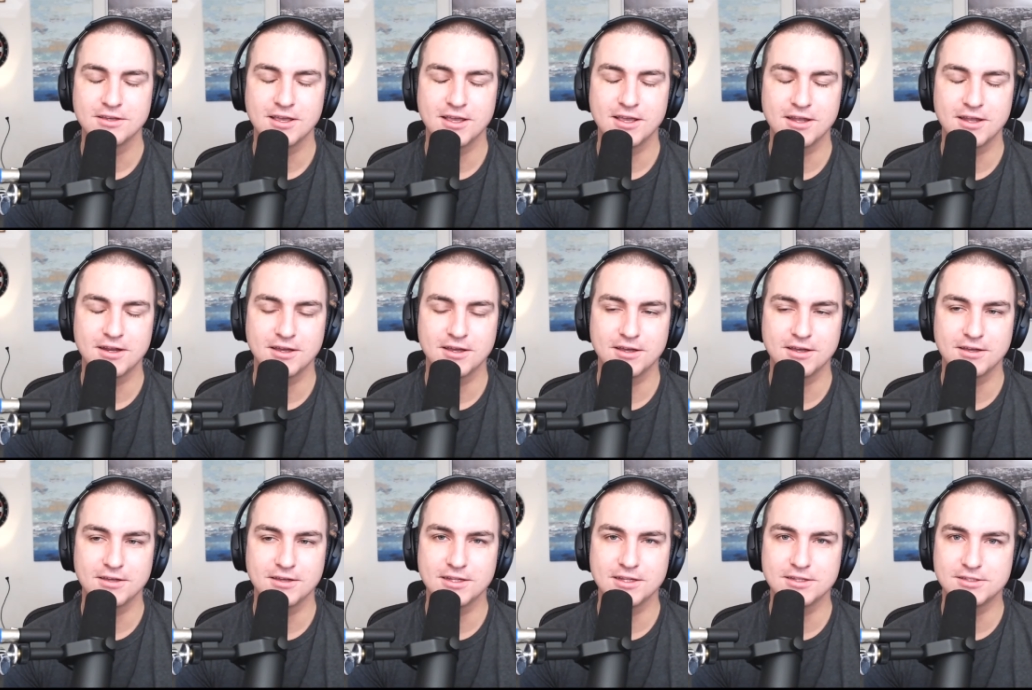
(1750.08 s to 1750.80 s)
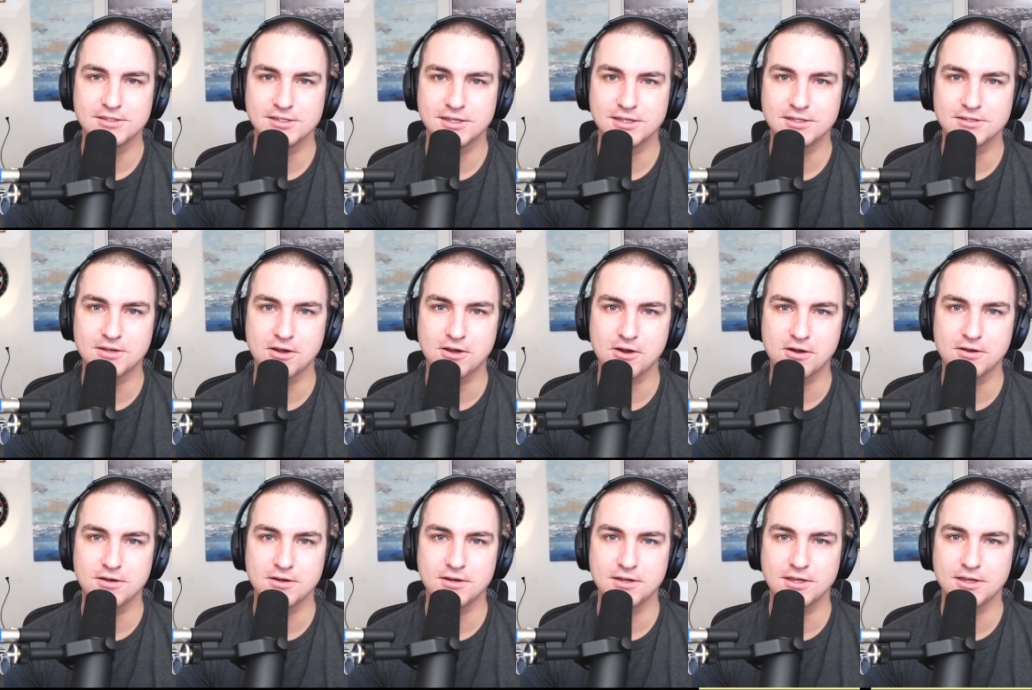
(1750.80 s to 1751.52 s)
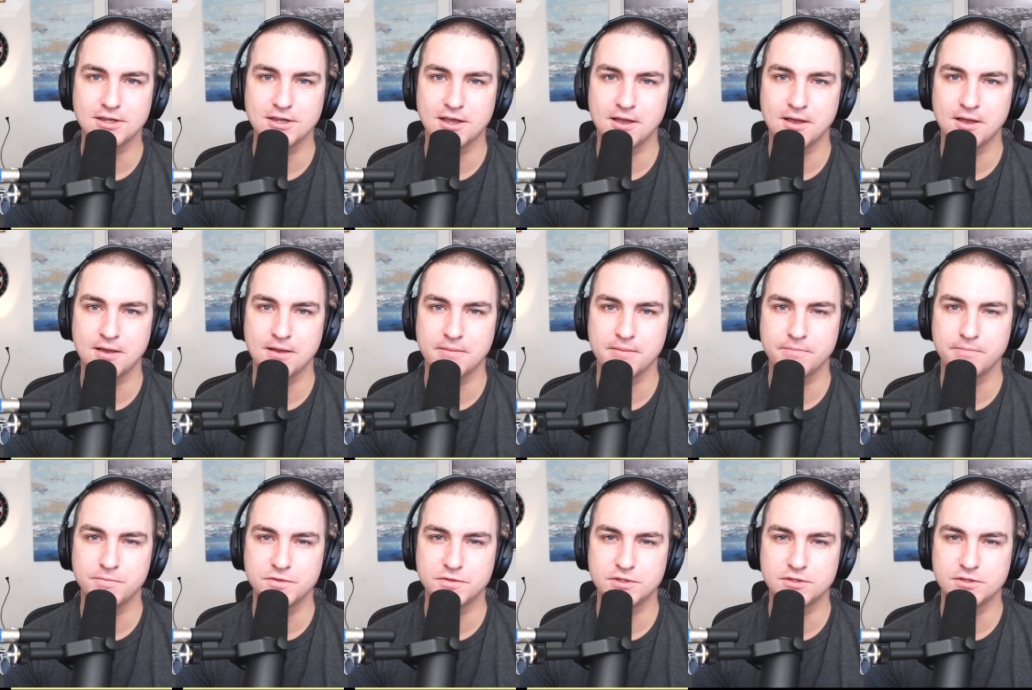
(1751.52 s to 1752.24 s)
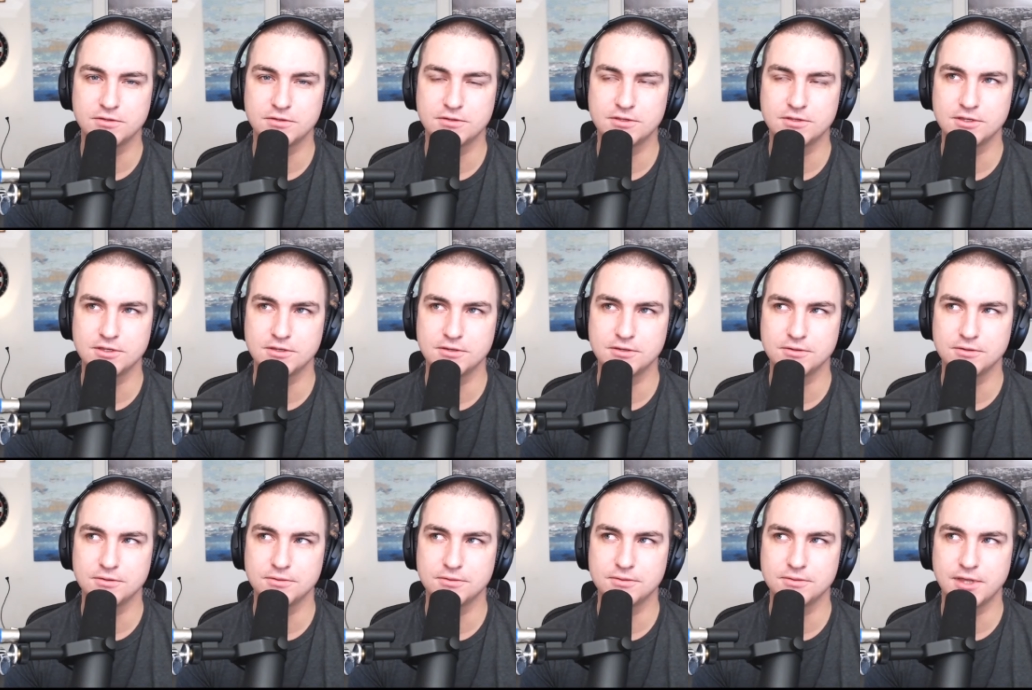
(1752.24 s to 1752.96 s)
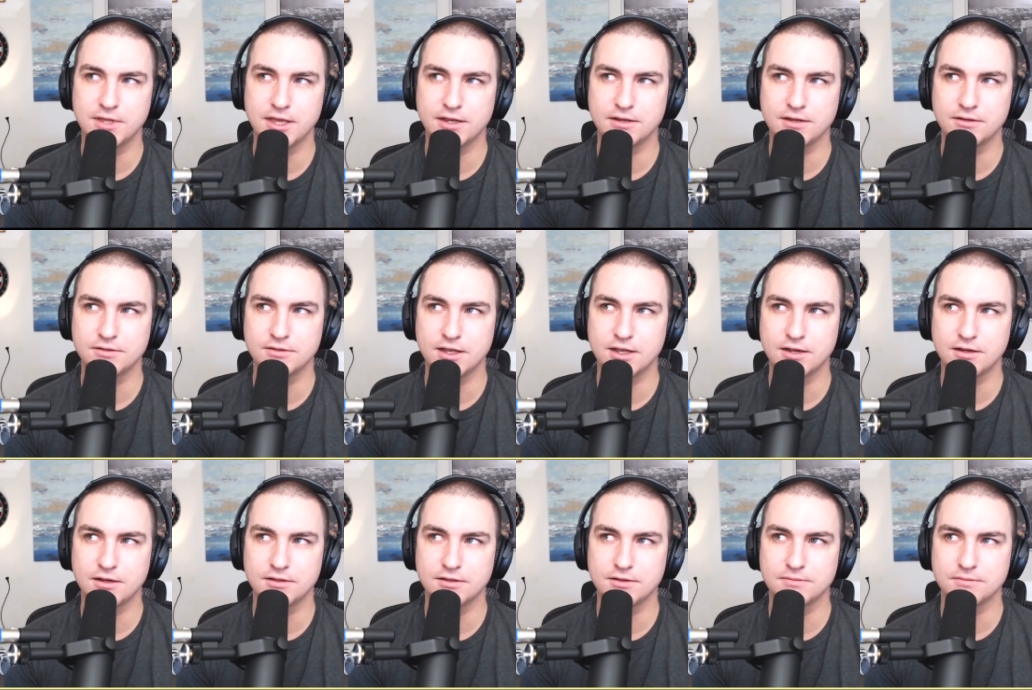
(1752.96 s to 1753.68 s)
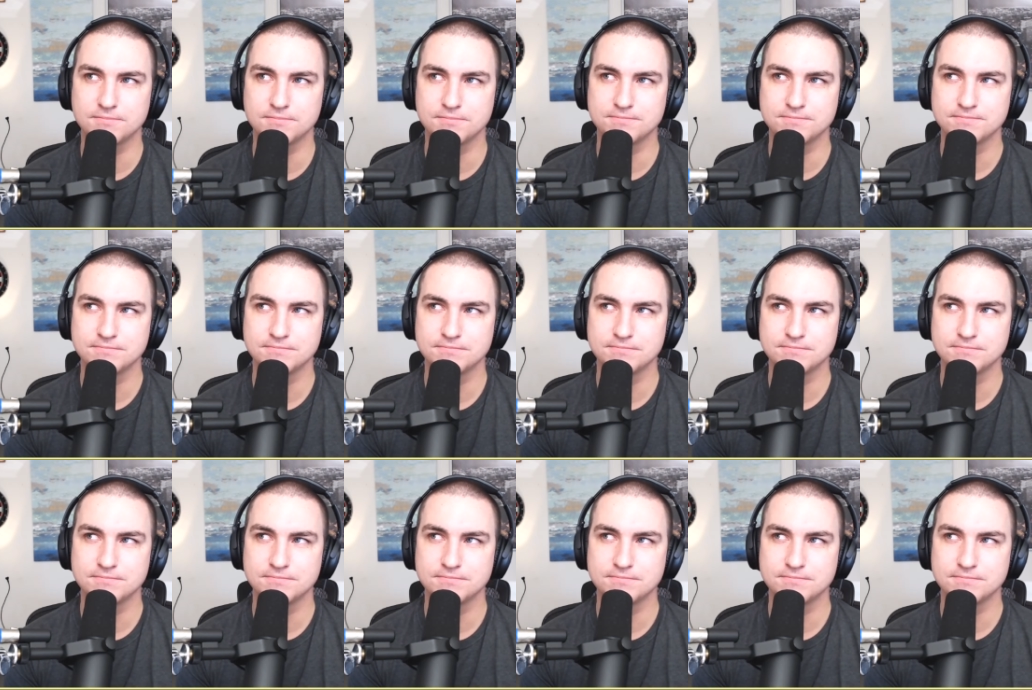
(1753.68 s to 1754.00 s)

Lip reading: Wow. And it's hard to like kind of,